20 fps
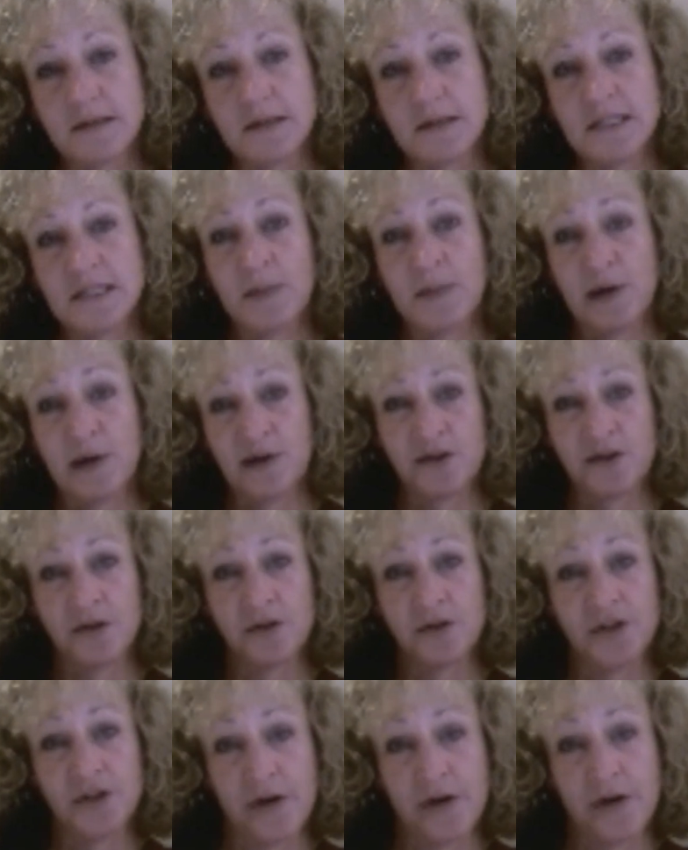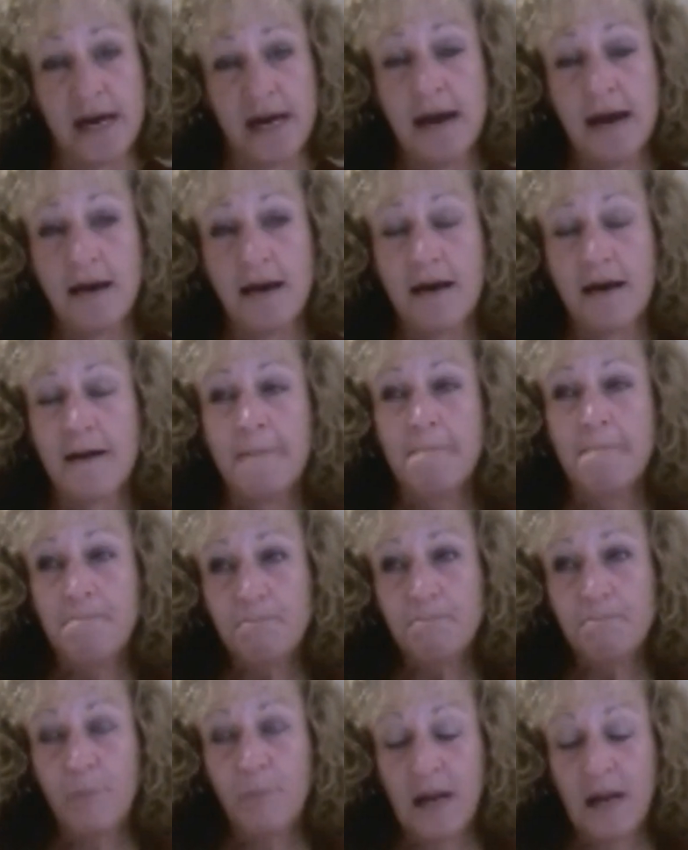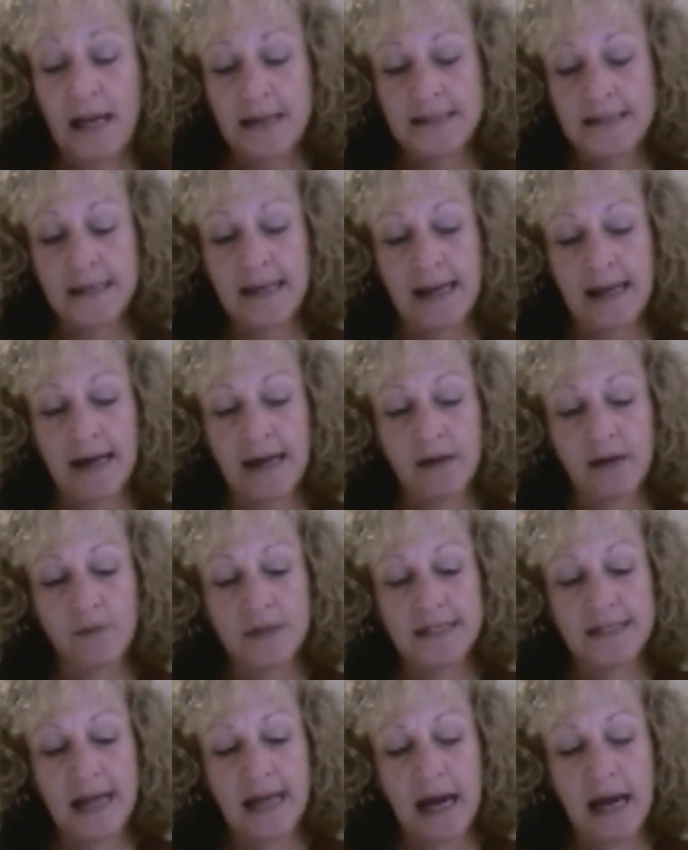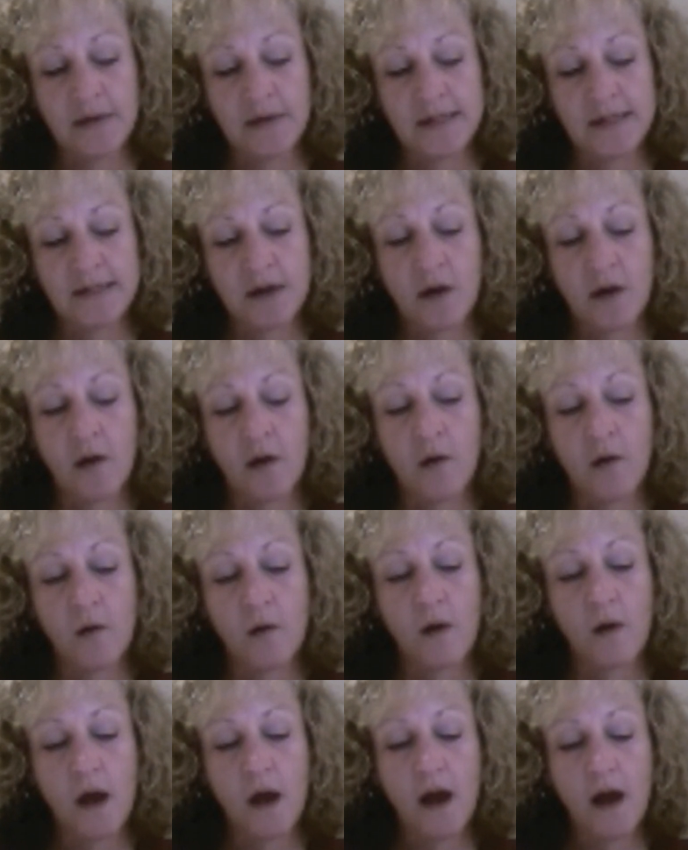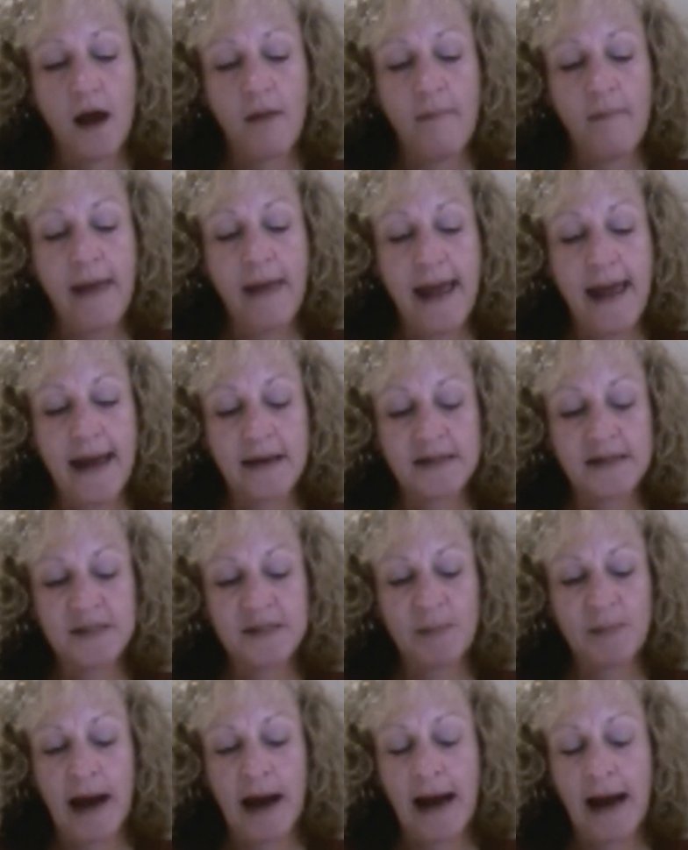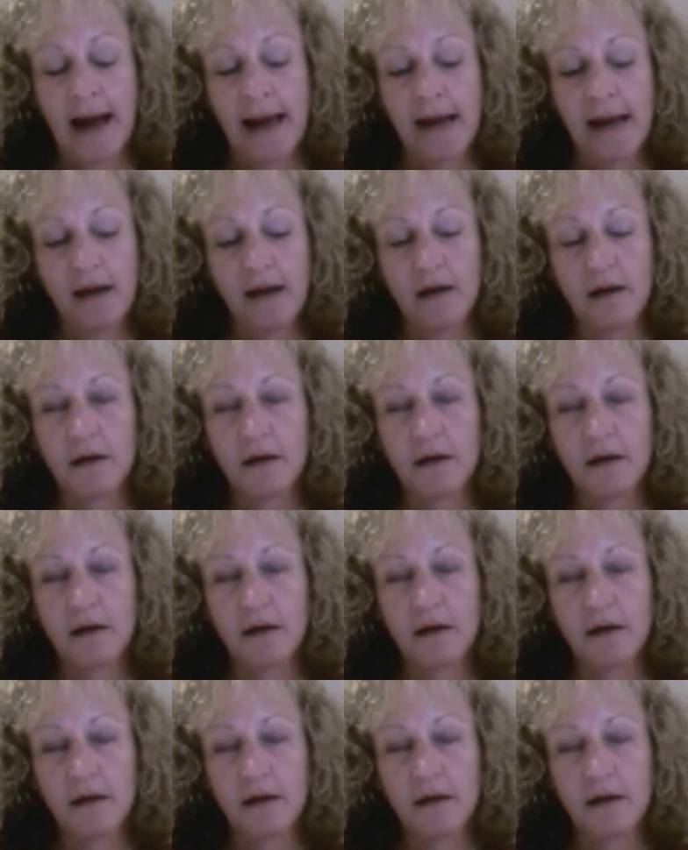spiritual journey, because again, I was so amazed by